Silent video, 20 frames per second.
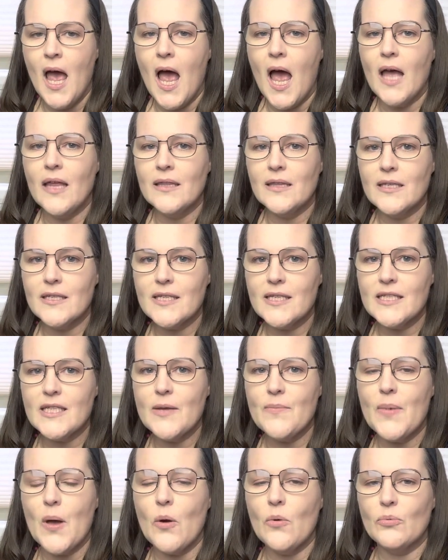And this is
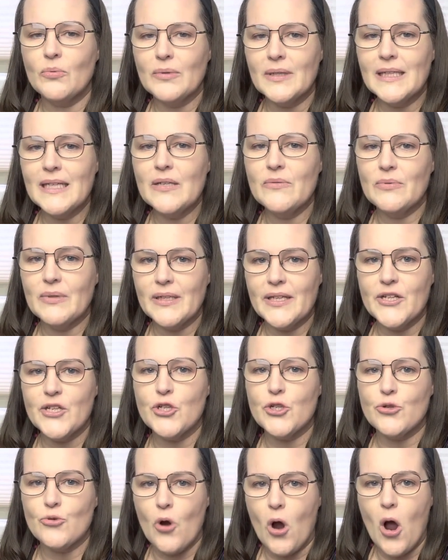about really, really
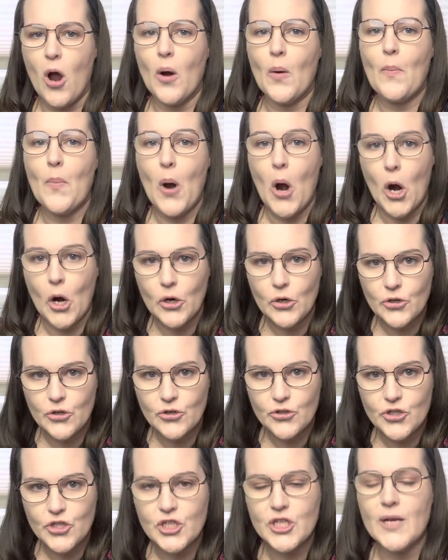strong
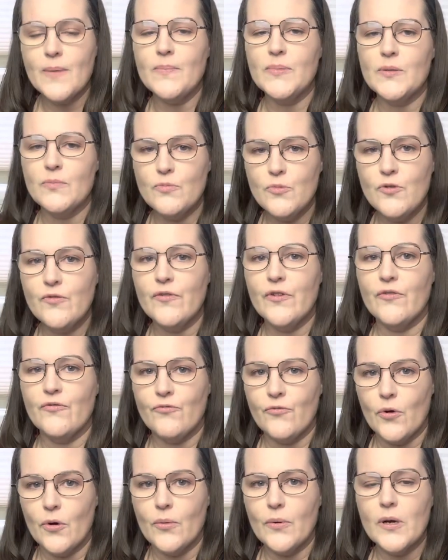partnerships moving
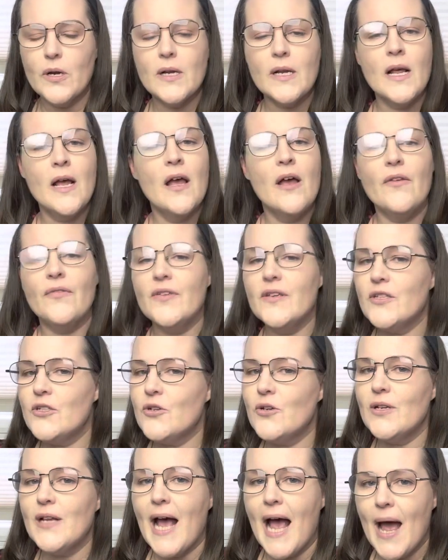forward. This
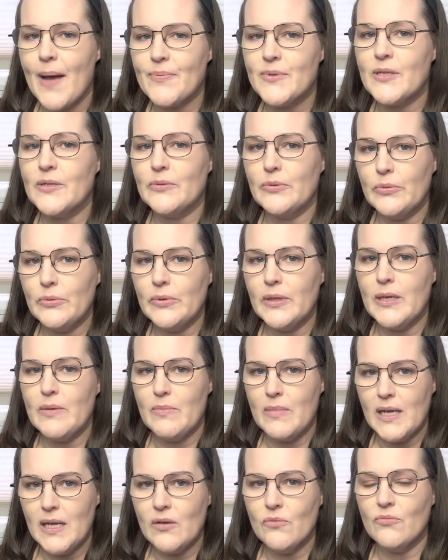could absolutely
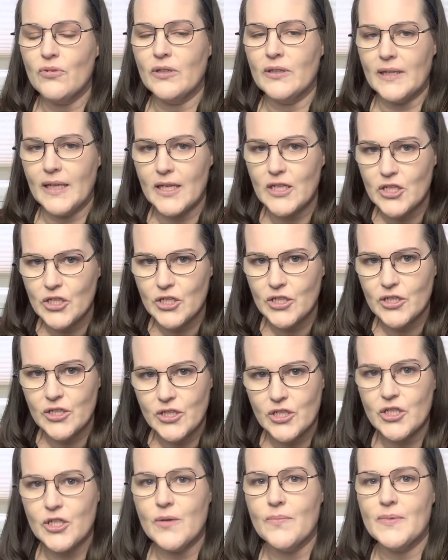mean
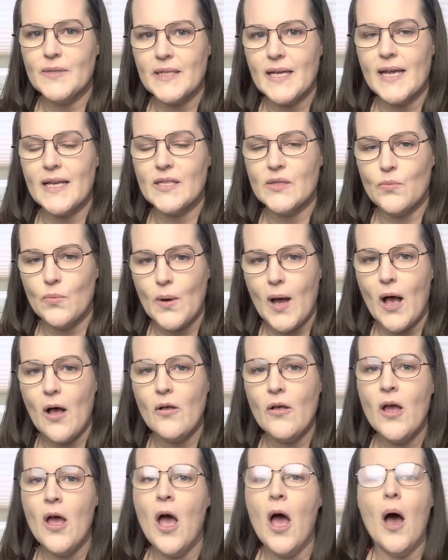relationships as
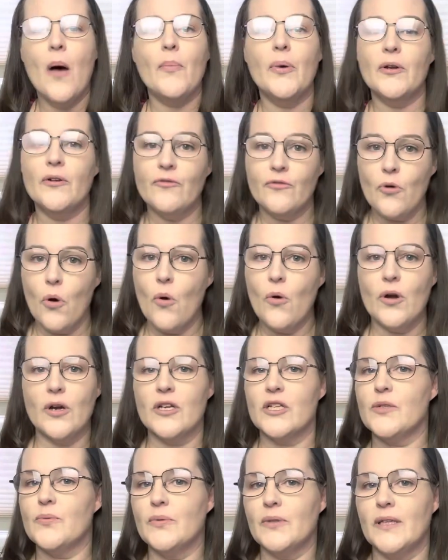well. But of
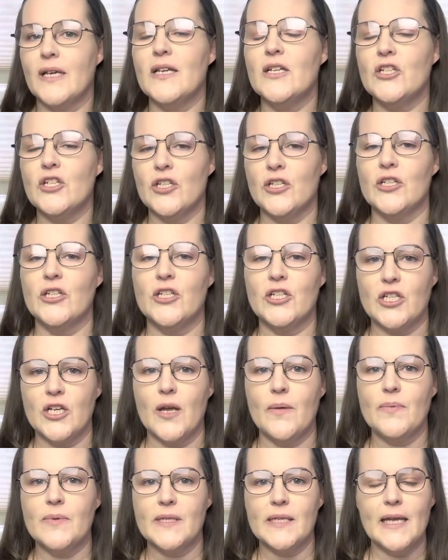course,
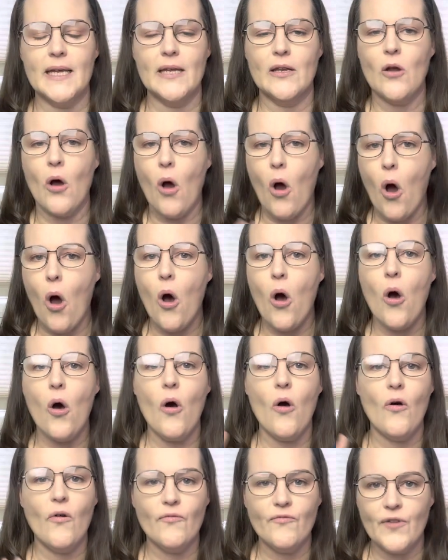relationships in
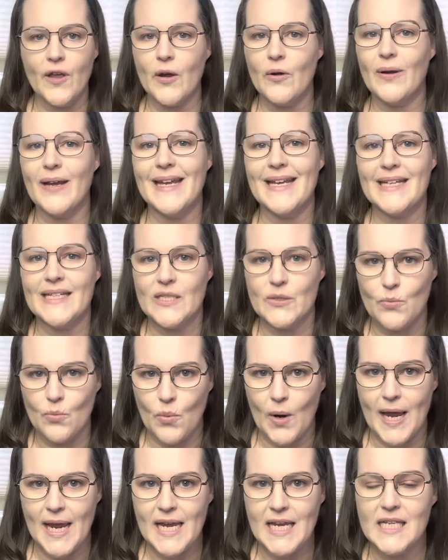all various
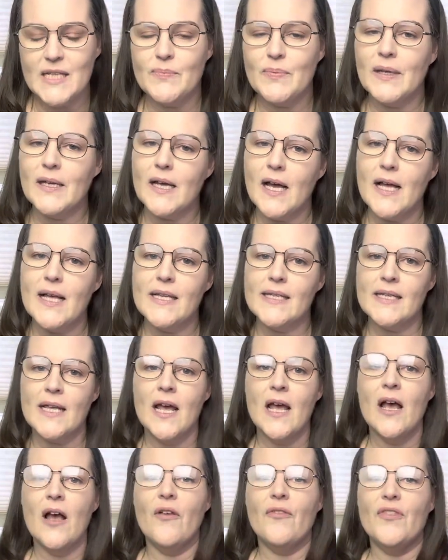ways, because
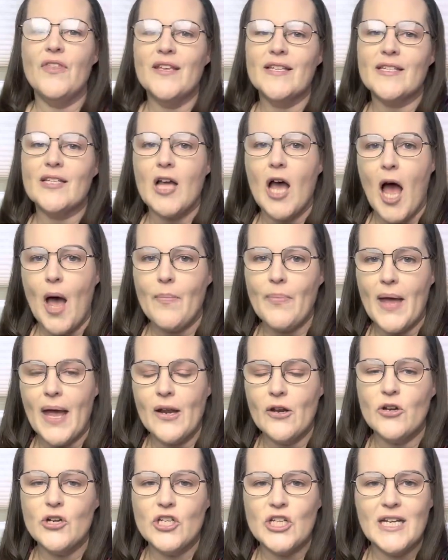this cup
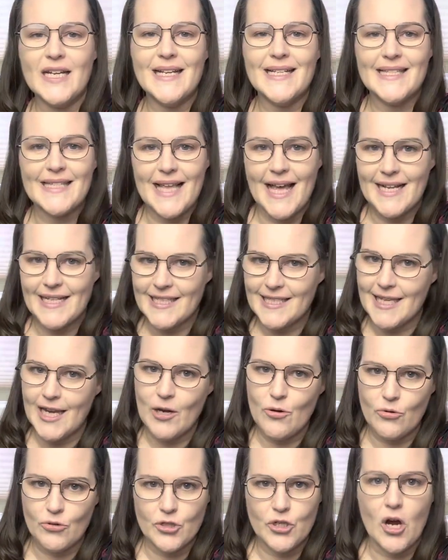energy, it's that
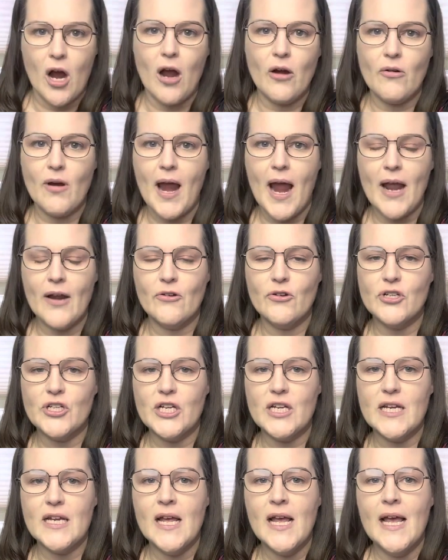sacral chakra
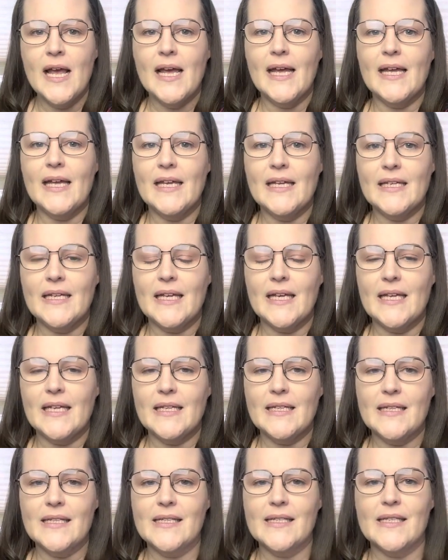energy. It
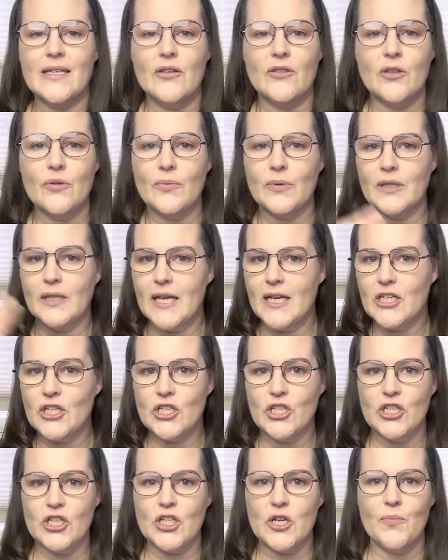is the
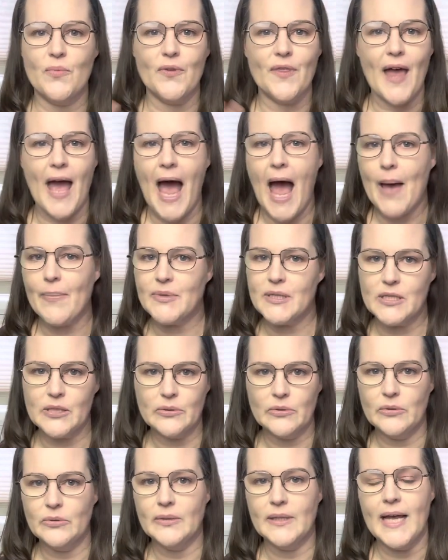relationship with
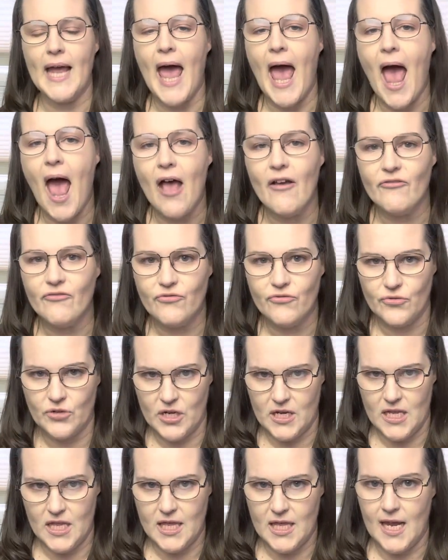absolutely
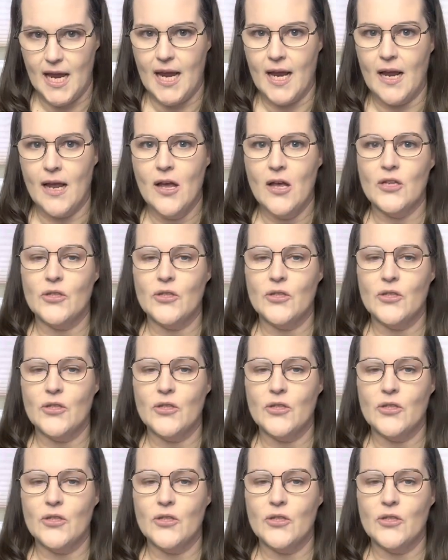everything.